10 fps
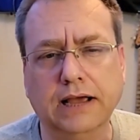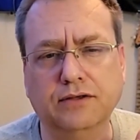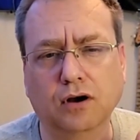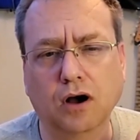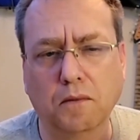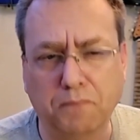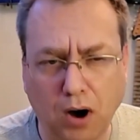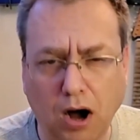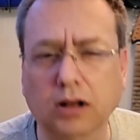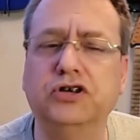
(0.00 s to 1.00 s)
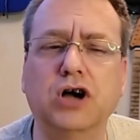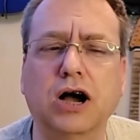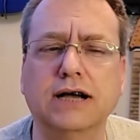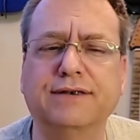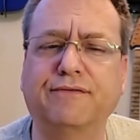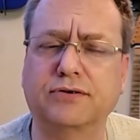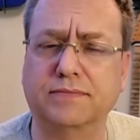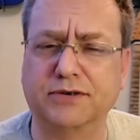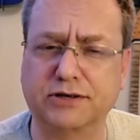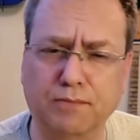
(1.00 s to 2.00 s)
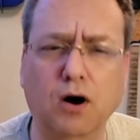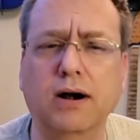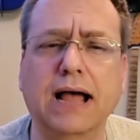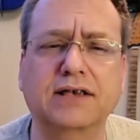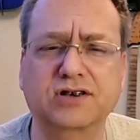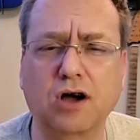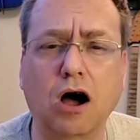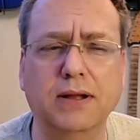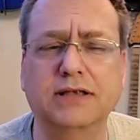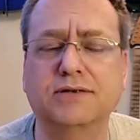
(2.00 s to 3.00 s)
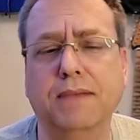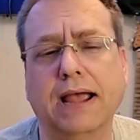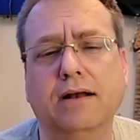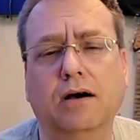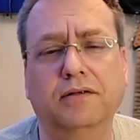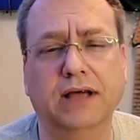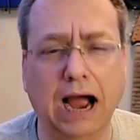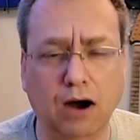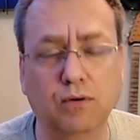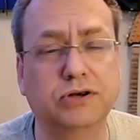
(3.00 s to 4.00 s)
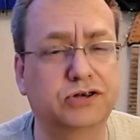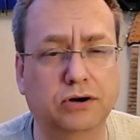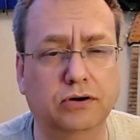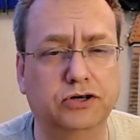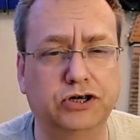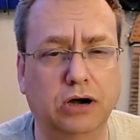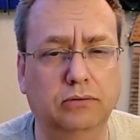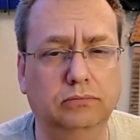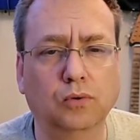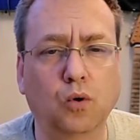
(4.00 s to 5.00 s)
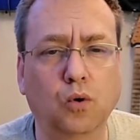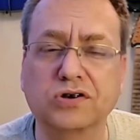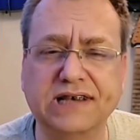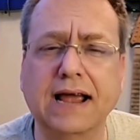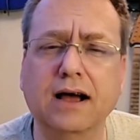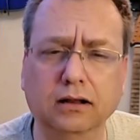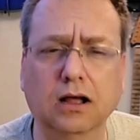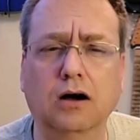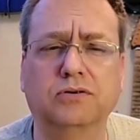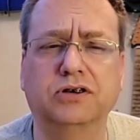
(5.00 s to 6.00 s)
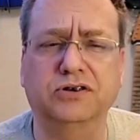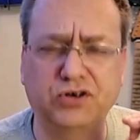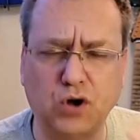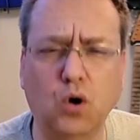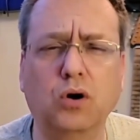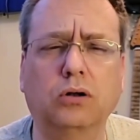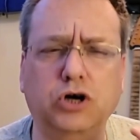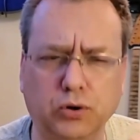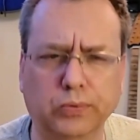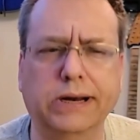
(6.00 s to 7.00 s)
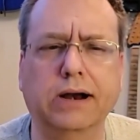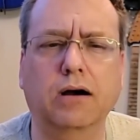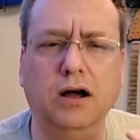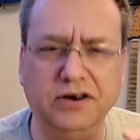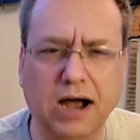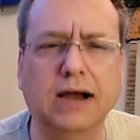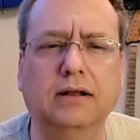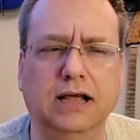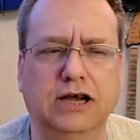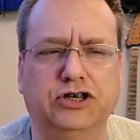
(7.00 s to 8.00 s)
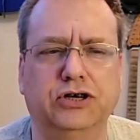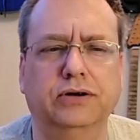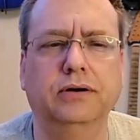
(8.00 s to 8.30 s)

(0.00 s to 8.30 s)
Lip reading: Either apologize for some smart-ass comments made on the Howard Stern show, or say hello to total career annihilation,